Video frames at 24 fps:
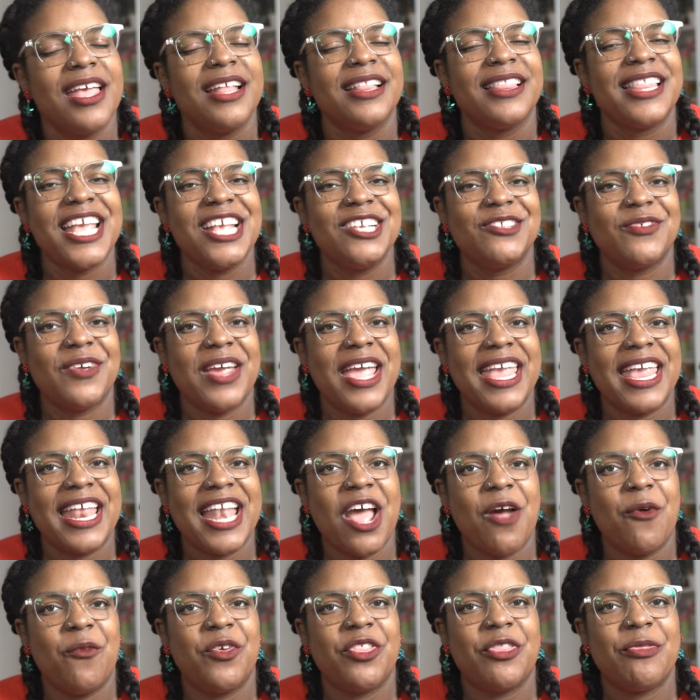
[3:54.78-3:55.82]
thanks for hanging
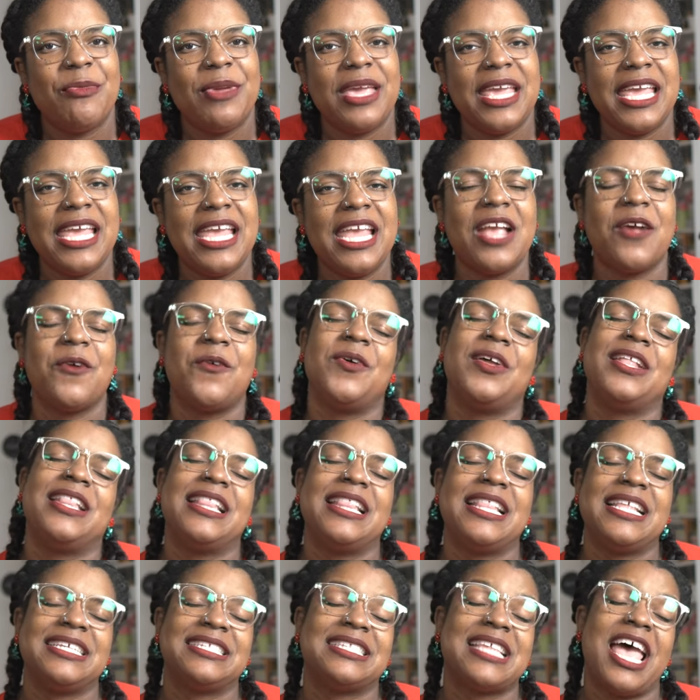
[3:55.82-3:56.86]
out with me
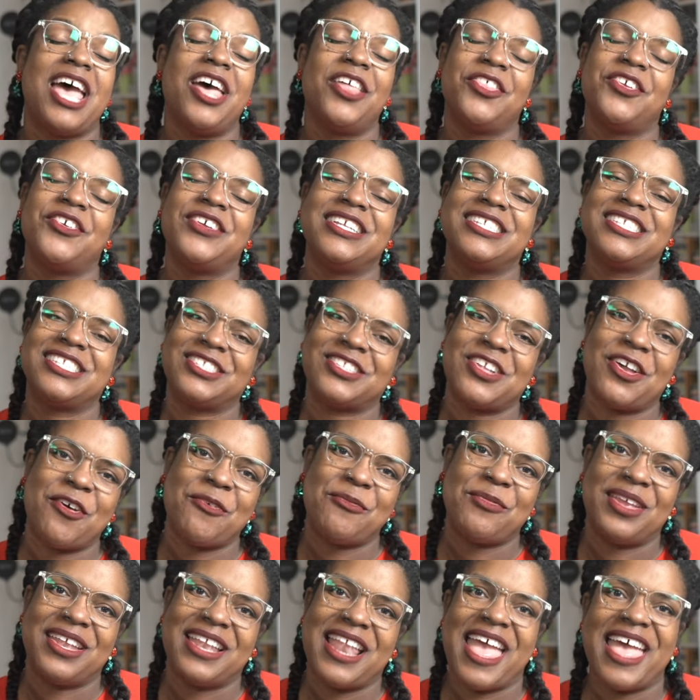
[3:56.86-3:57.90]
on this other
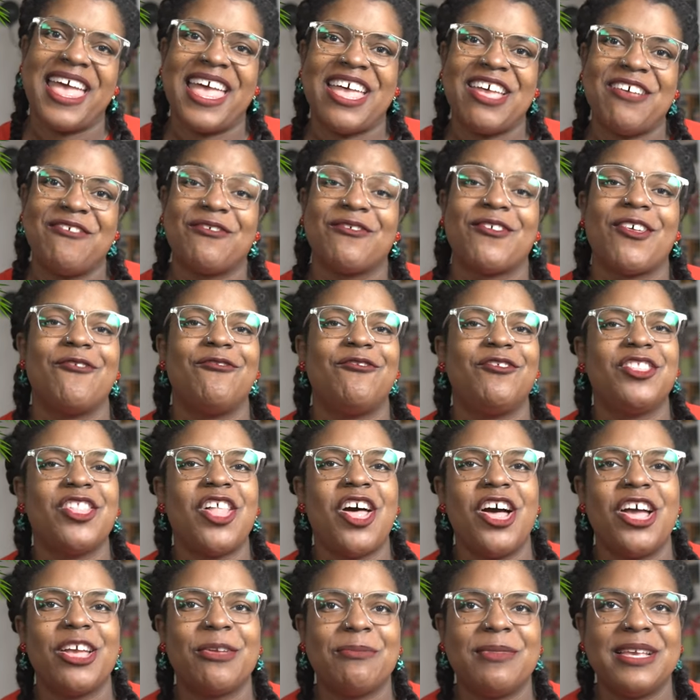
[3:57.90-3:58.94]
installment of
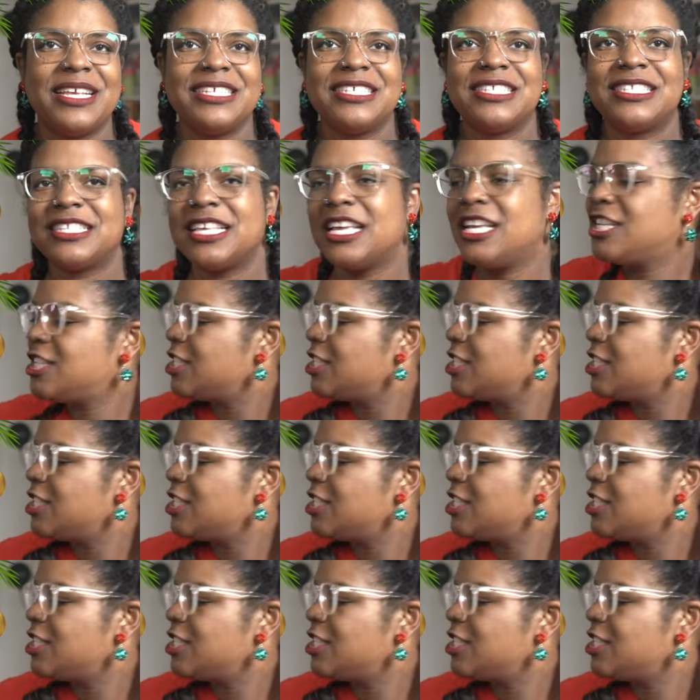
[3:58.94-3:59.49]
Vlogmas